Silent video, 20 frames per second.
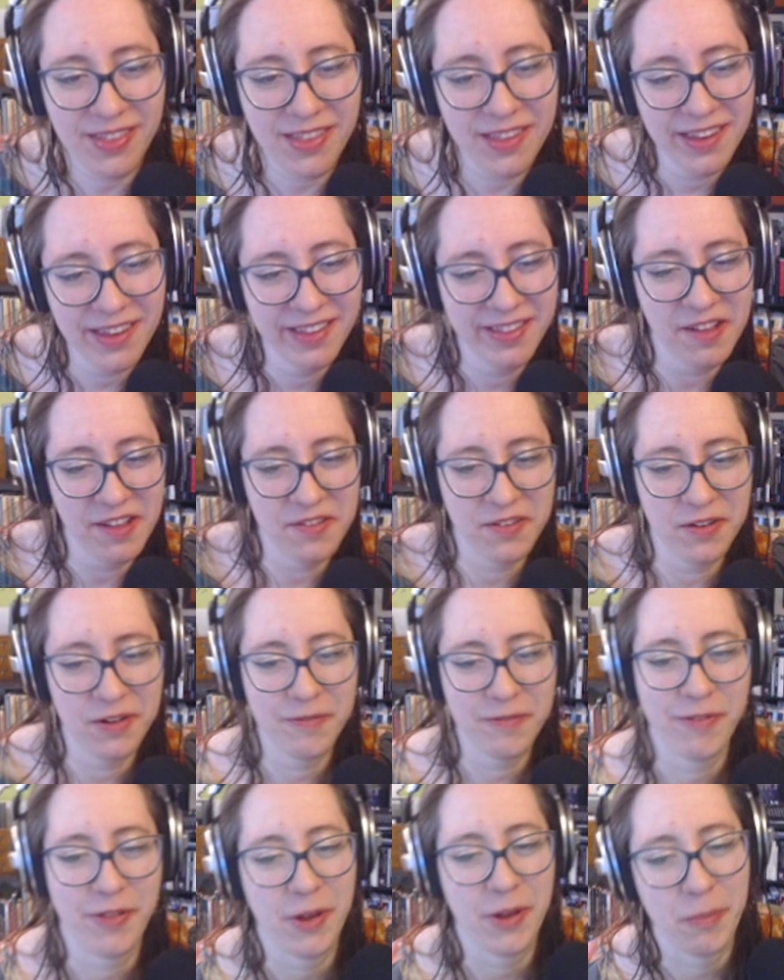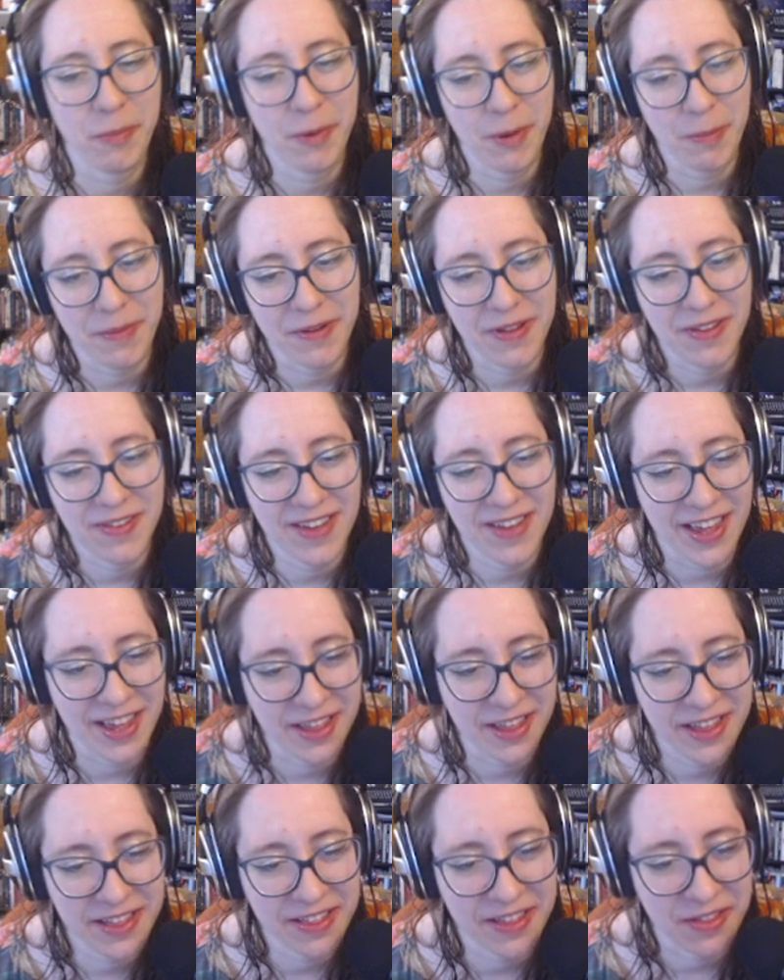They served their purpose. Yeah, I
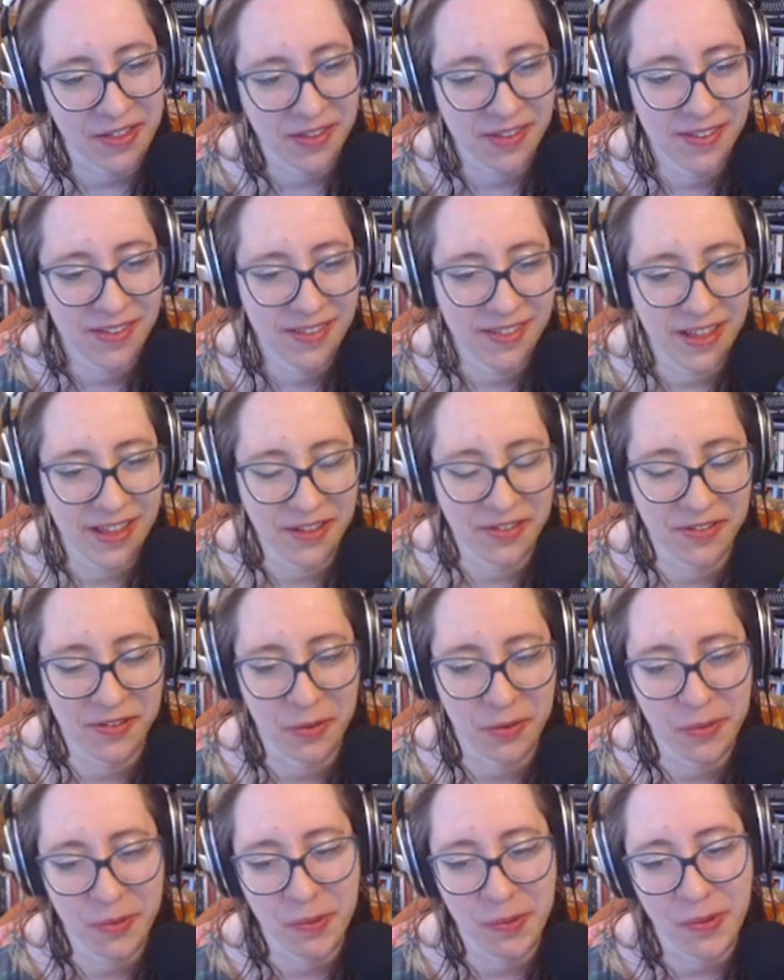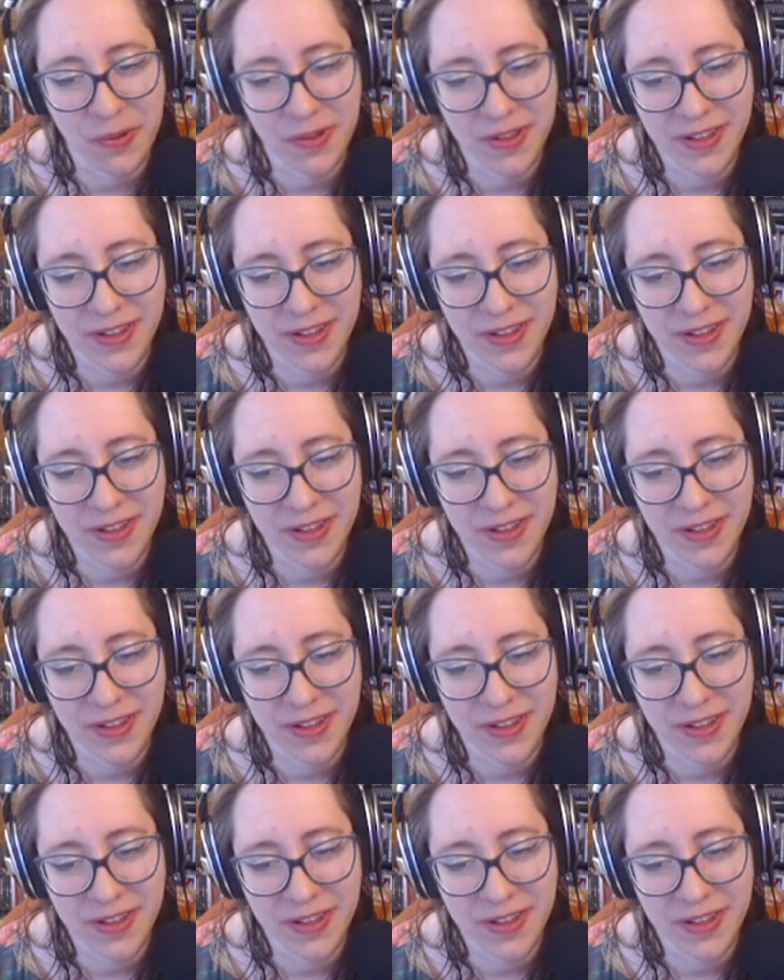think that's so cool.